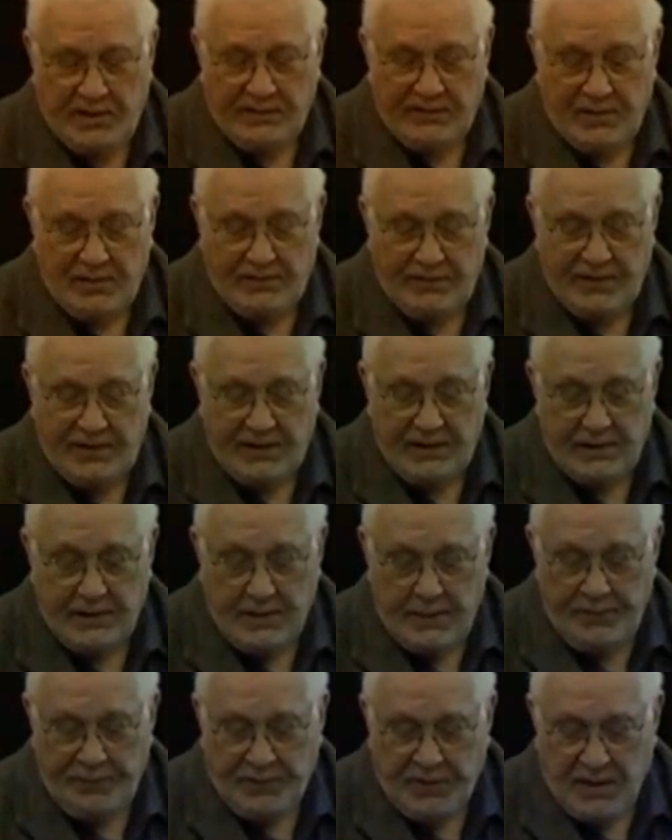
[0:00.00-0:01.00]
of infinite
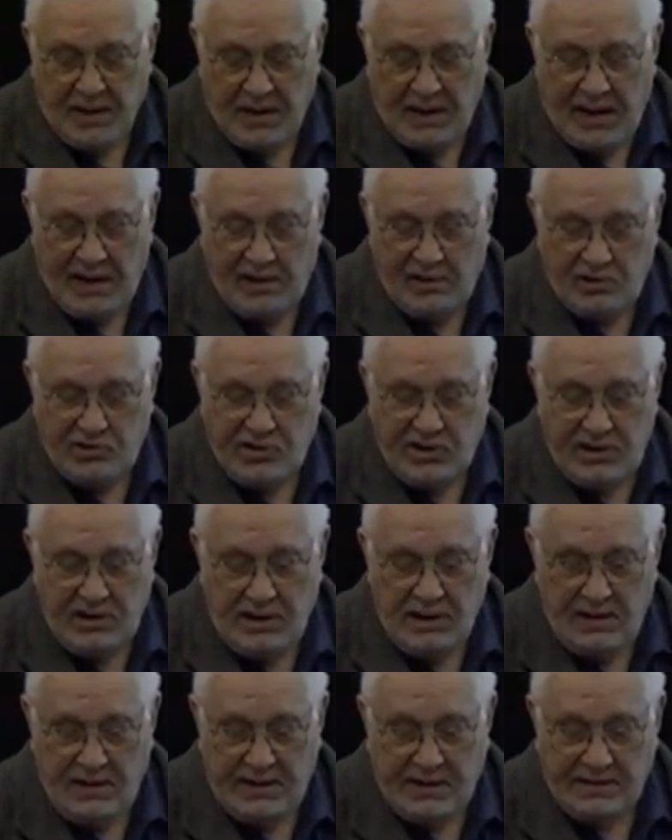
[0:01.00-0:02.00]
energy
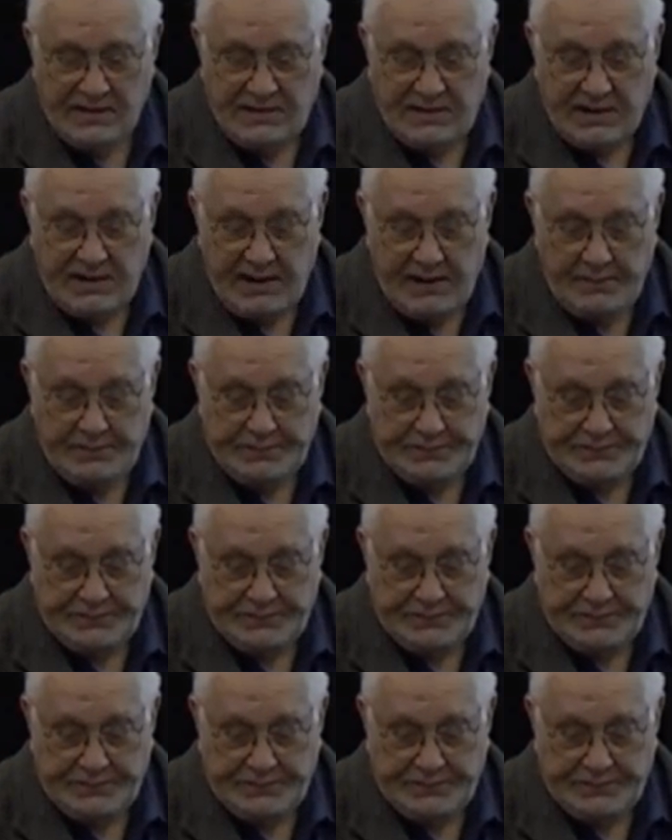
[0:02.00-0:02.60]
density.